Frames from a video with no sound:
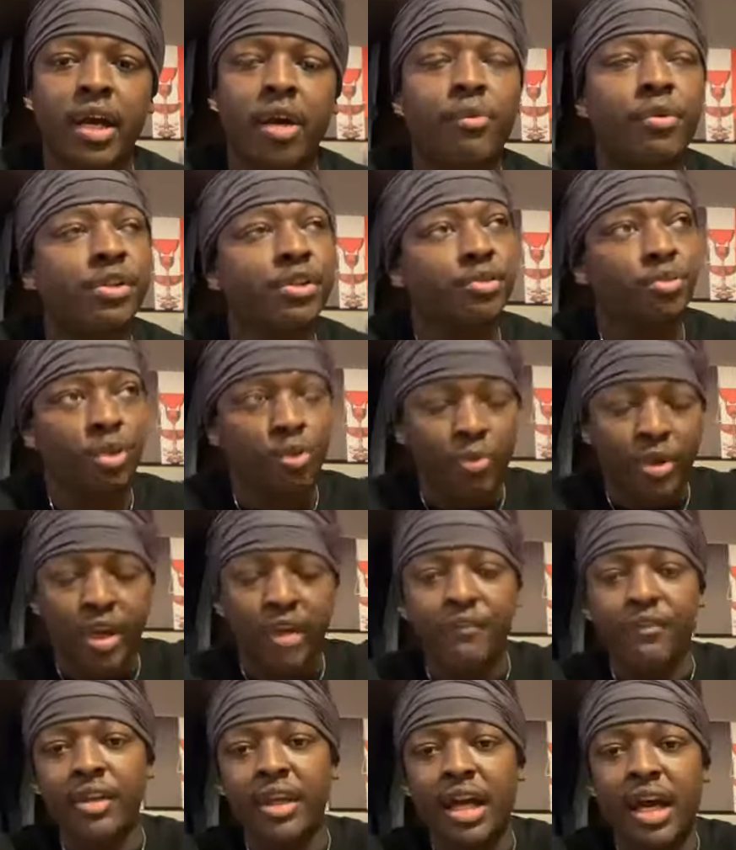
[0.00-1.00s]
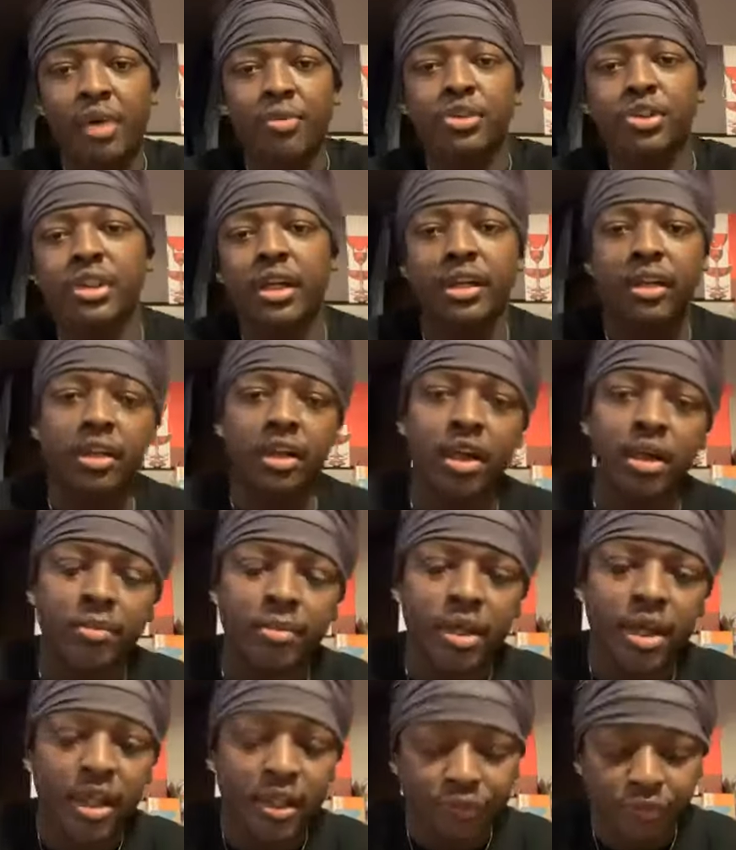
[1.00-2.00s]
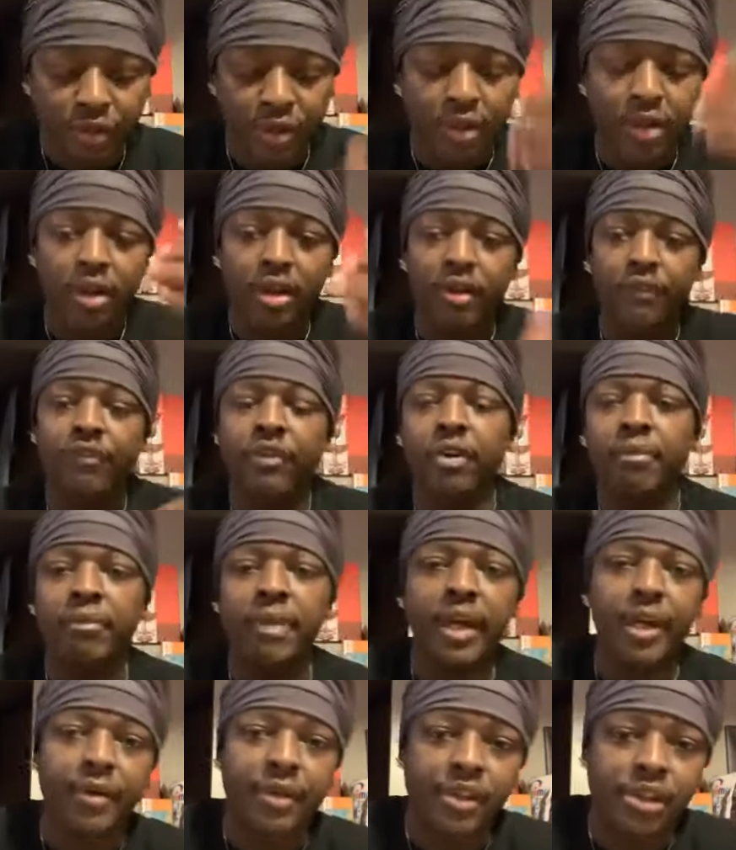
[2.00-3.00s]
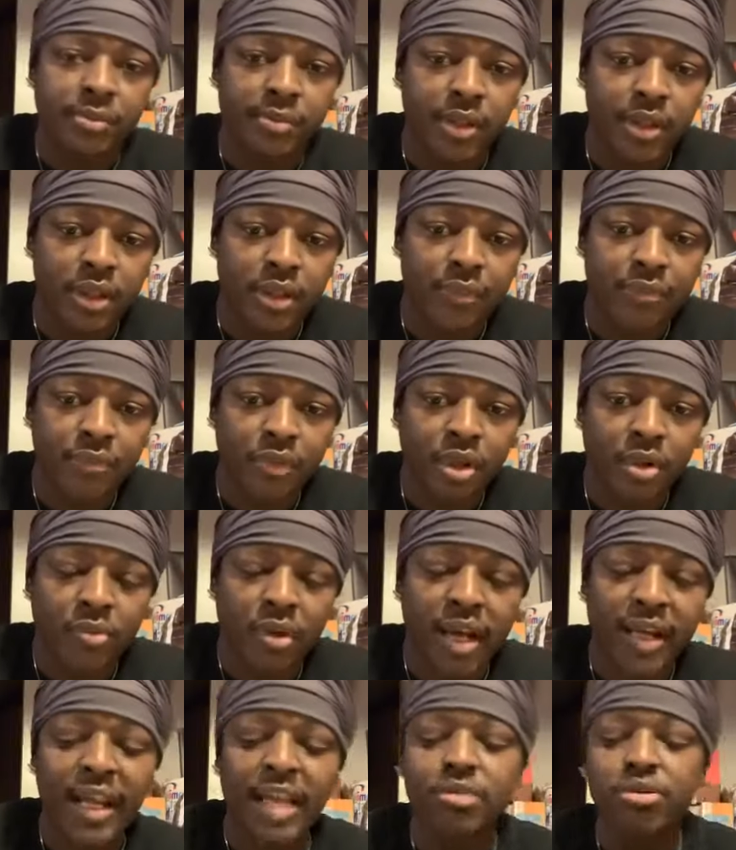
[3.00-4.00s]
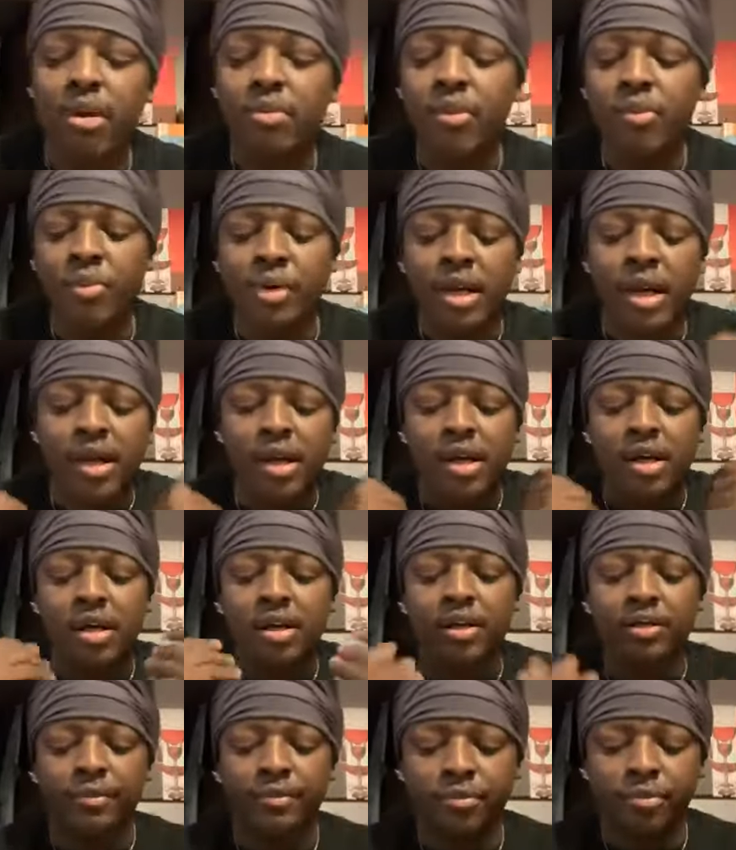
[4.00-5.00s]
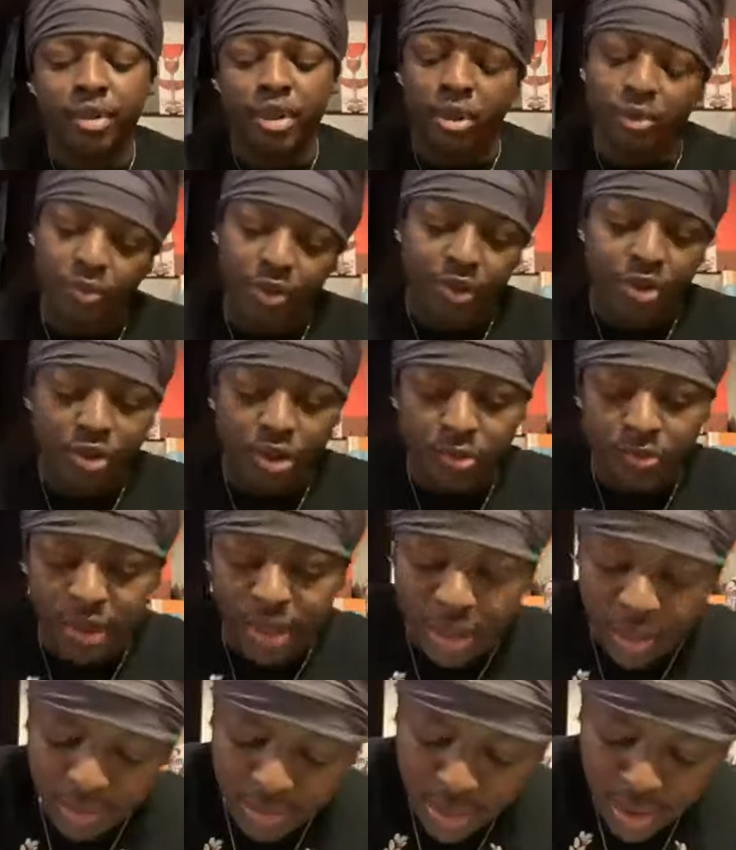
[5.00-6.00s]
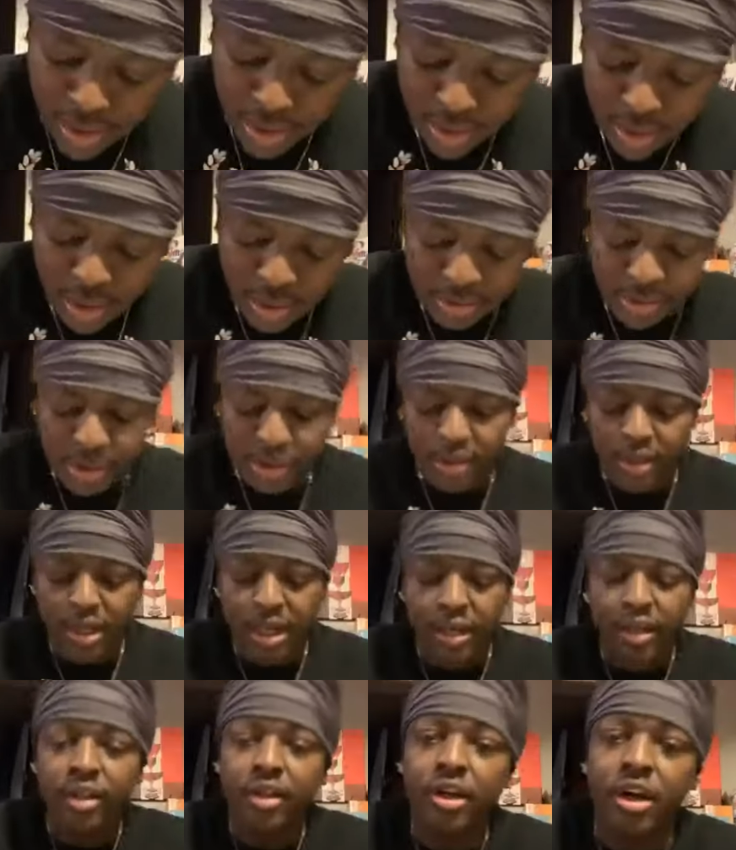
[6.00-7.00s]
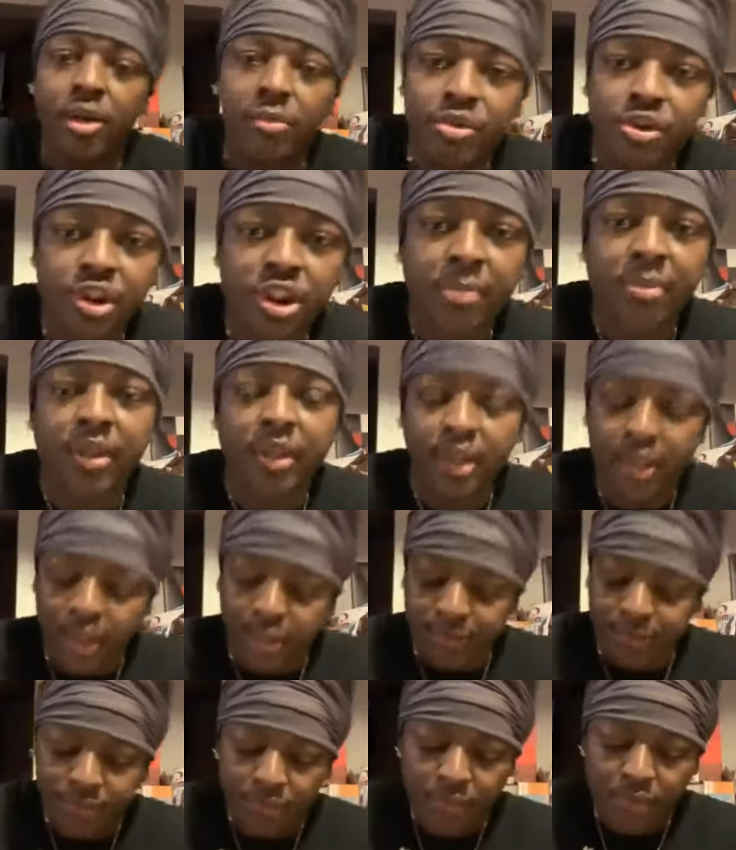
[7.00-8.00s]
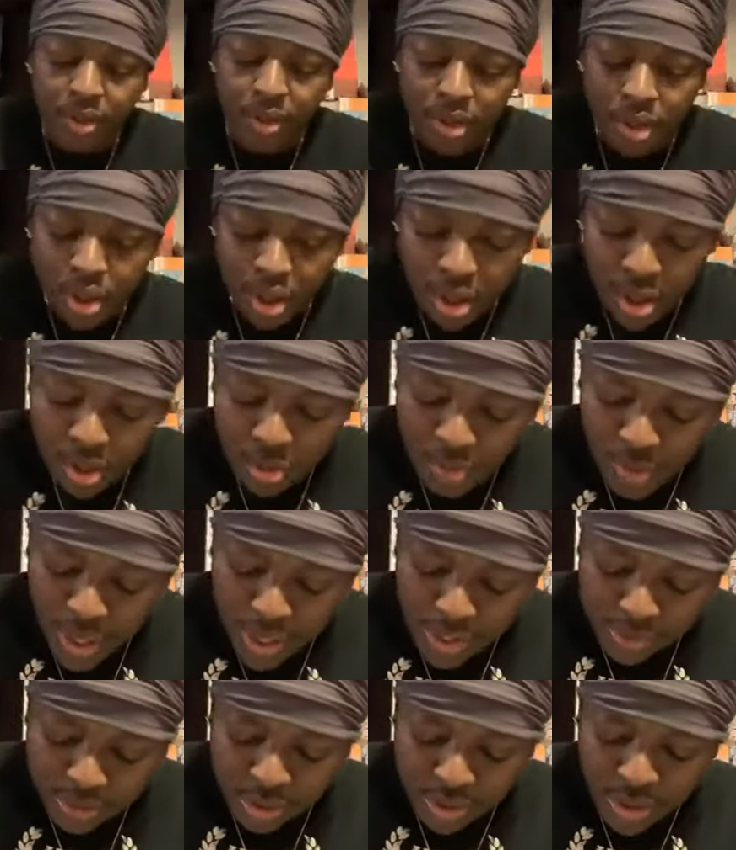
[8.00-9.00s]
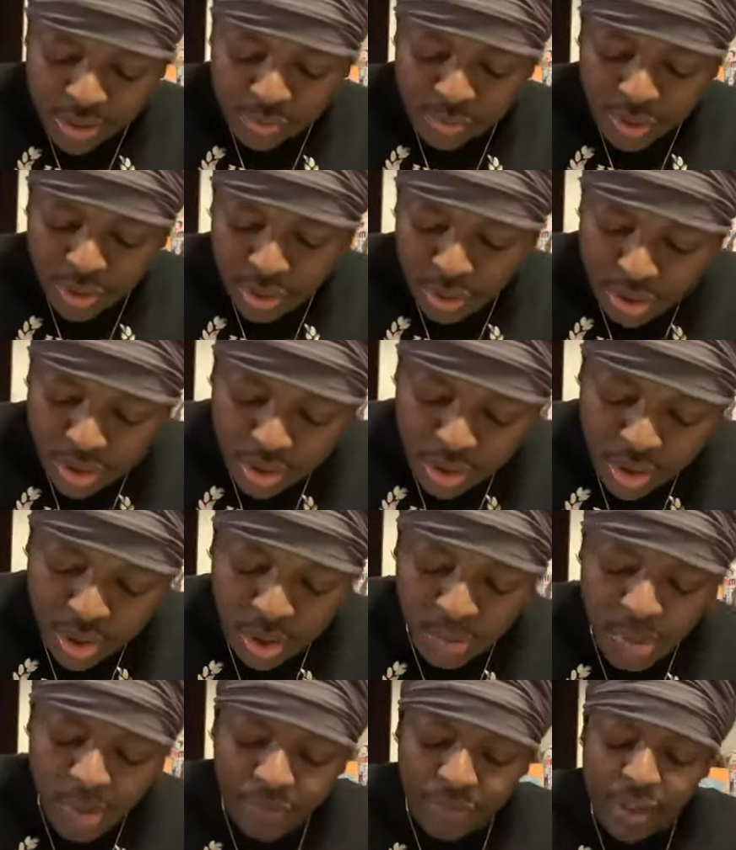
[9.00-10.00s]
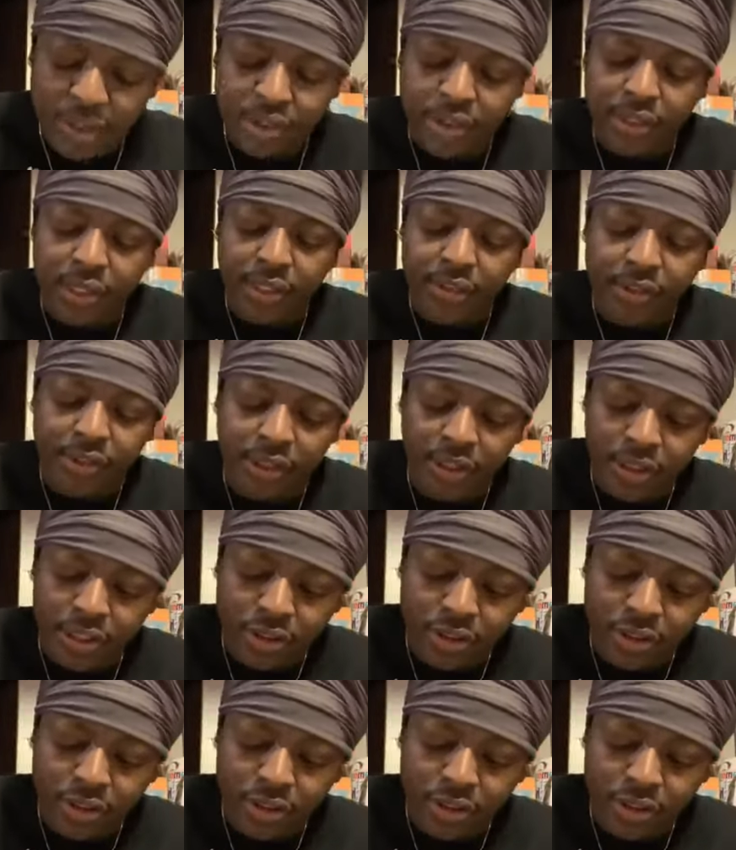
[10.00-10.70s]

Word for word: And we're, we're waiting for Yahawashi to come for the uh, for the marriage, man. Right? That's why we want our uh we're gonna read on, right? I'm kind of I'm kind of almost jumped the gun, right? So let's read on the uh, Revelation 19.